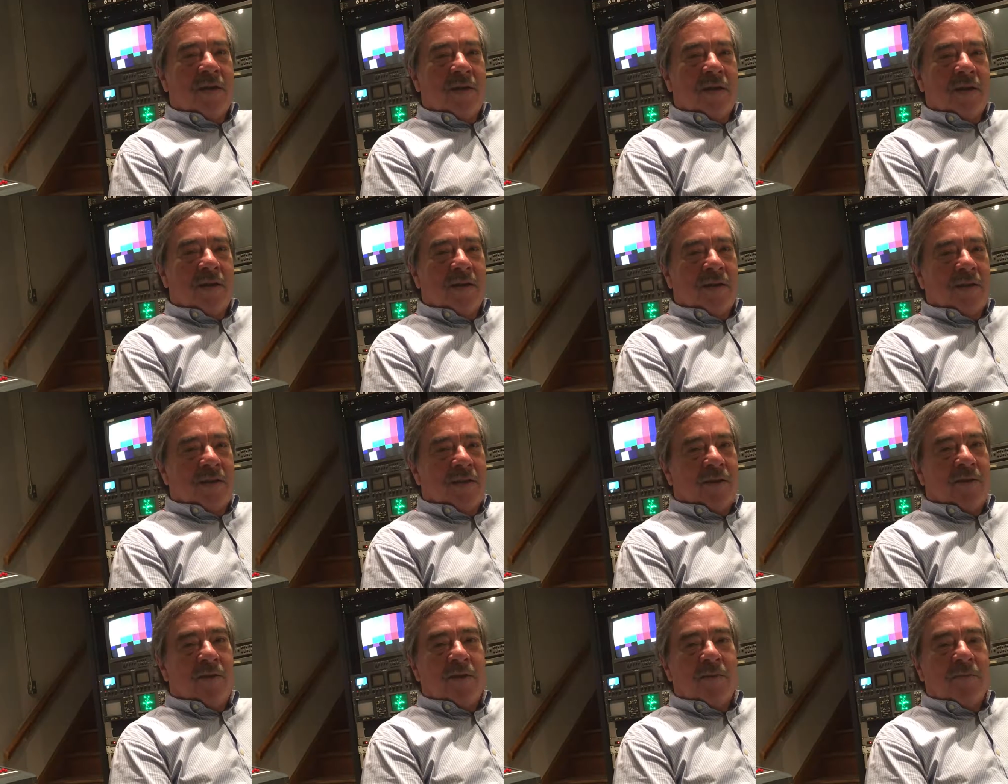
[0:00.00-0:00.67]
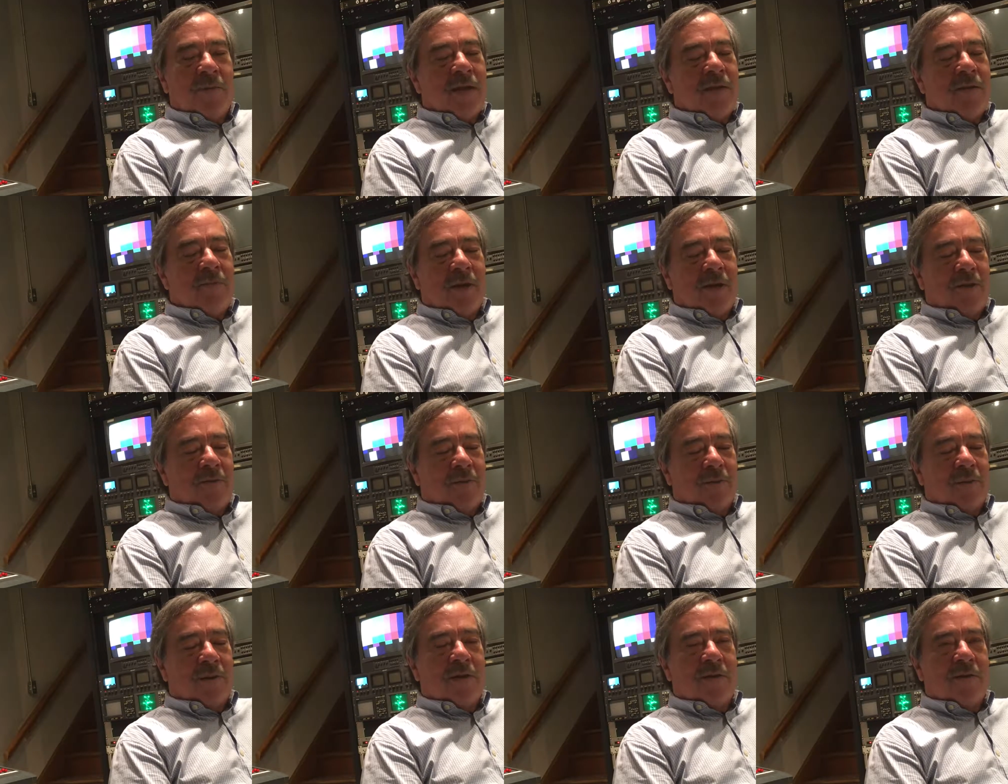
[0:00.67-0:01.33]
And they only made about
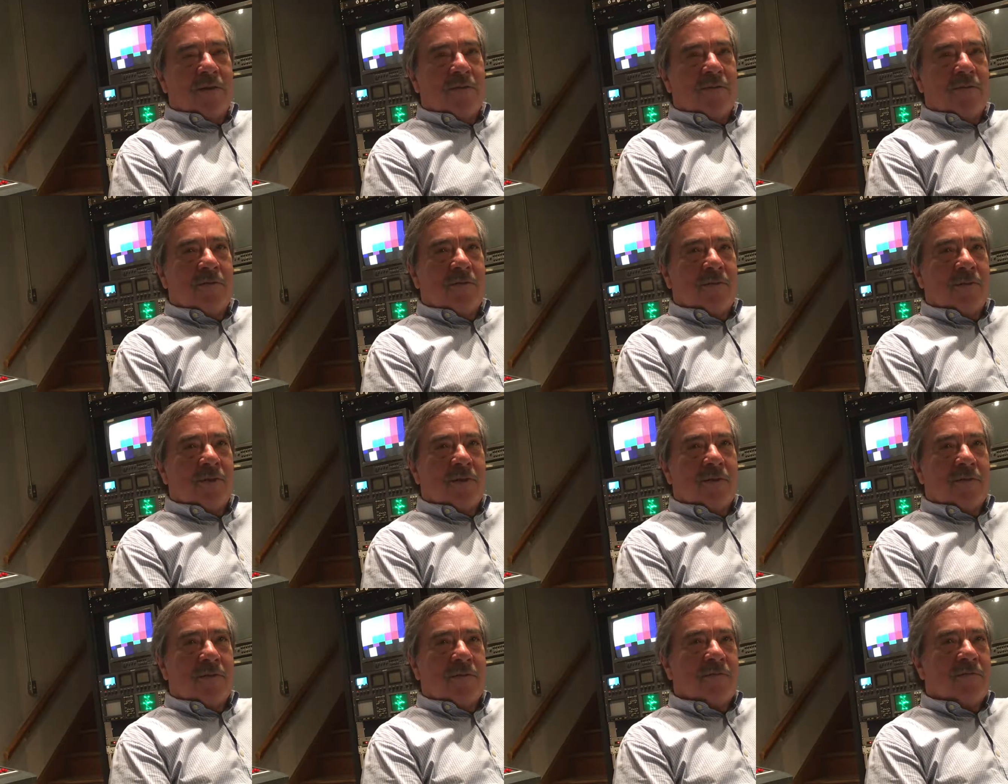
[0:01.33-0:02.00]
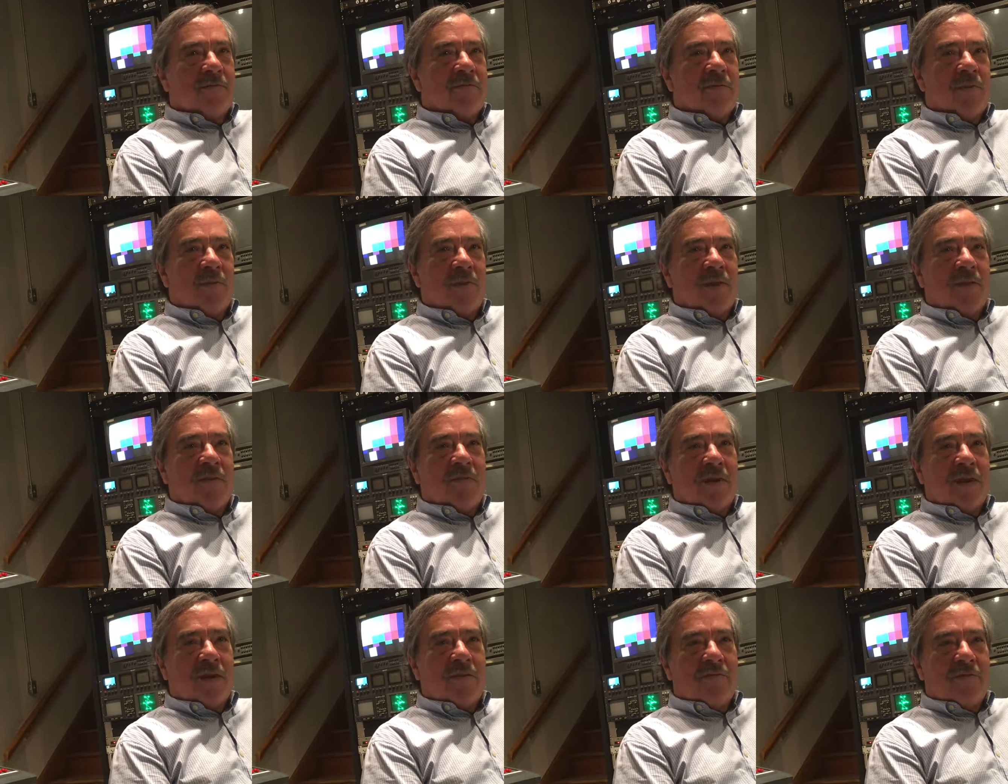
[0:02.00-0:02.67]

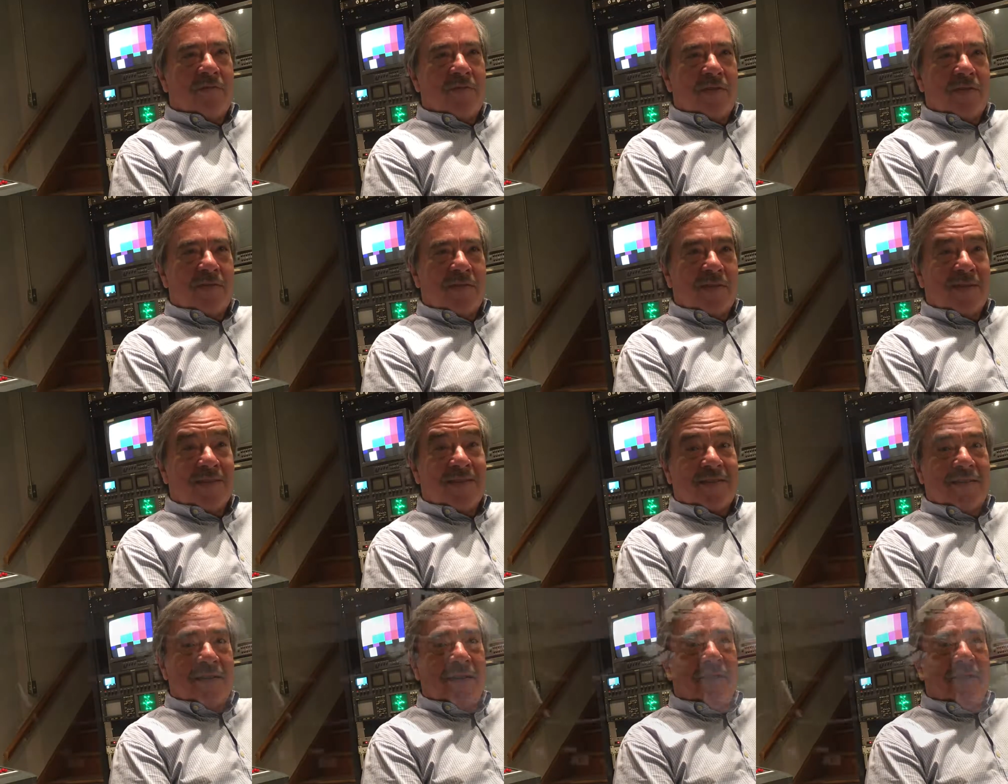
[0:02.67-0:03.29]
325 of these things